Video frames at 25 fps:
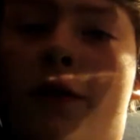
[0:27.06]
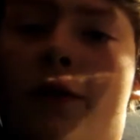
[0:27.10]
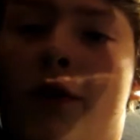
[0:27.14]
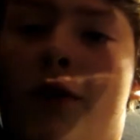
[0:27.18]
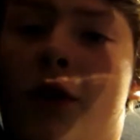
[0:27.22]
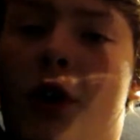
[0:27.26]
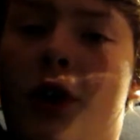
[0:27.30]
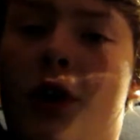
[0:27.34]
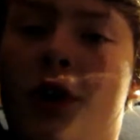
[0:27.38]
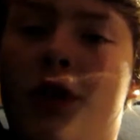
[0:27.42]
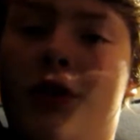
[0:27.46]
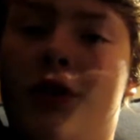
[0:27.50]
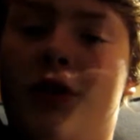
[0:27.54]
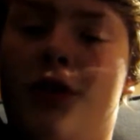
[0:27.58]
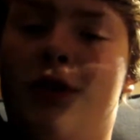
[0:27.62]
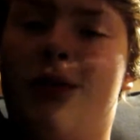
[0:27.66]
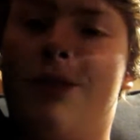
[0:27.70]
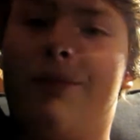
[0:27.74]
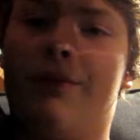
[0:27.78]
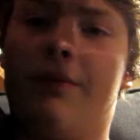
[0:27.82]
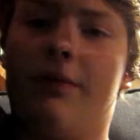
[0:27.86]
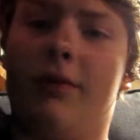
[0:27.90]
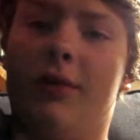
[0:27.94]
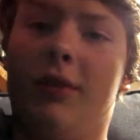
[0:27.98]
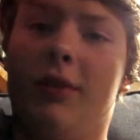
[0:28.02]
First,
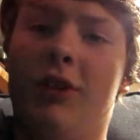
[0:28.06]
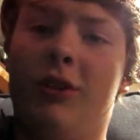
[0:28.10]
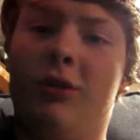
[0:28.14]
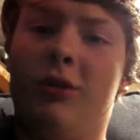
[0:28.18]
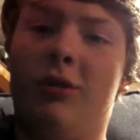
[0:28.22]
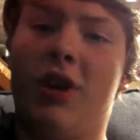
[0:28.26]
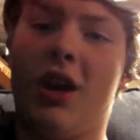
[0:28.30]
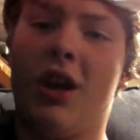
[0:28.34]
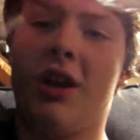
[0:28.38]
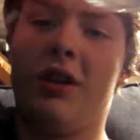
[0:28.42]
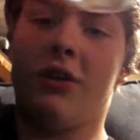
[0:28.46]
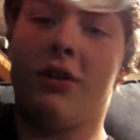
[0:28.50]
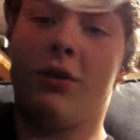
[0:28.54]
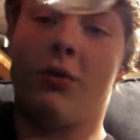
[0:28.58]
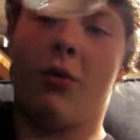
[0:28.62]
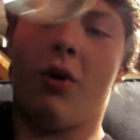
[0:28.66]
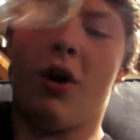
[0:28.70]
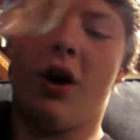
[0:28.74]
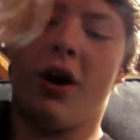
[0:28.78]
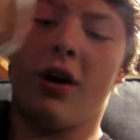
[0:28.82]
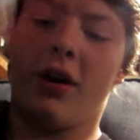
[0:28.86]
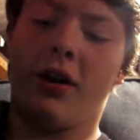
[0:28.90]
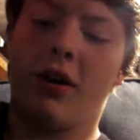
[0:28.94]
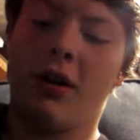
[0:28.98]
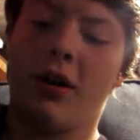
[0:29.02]
you take your
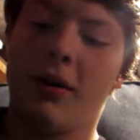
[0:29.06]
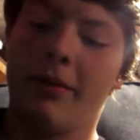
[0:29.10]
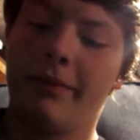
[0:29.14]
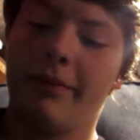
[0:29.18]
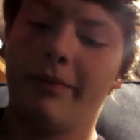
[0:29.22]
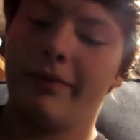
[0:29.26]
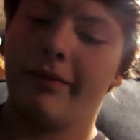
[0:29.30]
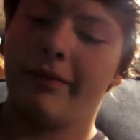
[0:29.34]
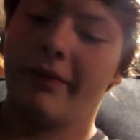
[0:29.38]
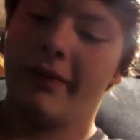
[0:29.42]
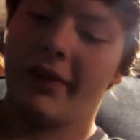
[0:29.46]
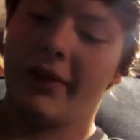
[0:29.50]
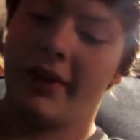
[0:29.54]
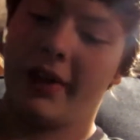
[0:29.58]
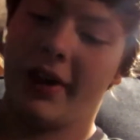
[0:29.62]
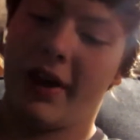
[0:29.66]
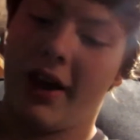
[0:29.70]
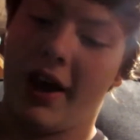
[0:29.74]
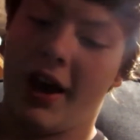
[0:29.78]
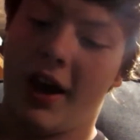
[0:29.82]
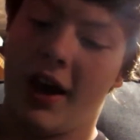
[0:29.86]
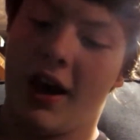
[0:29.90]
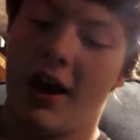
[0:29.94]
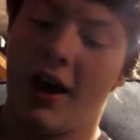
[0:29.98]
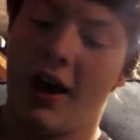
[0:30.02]
water
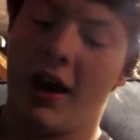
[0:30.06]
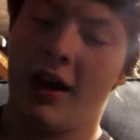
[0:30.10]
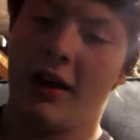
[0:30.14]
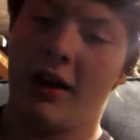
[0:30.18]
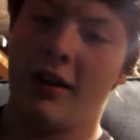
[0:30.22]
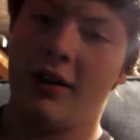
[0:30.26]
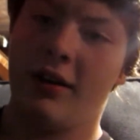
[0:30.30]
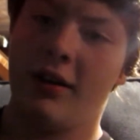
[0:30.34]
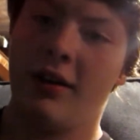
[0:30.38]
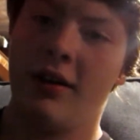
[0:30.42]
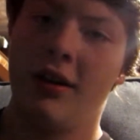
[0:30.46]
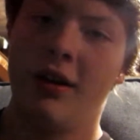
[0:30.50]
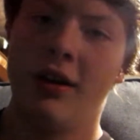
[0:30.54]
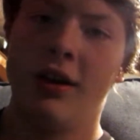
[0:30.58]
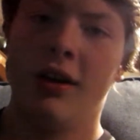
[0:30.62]
and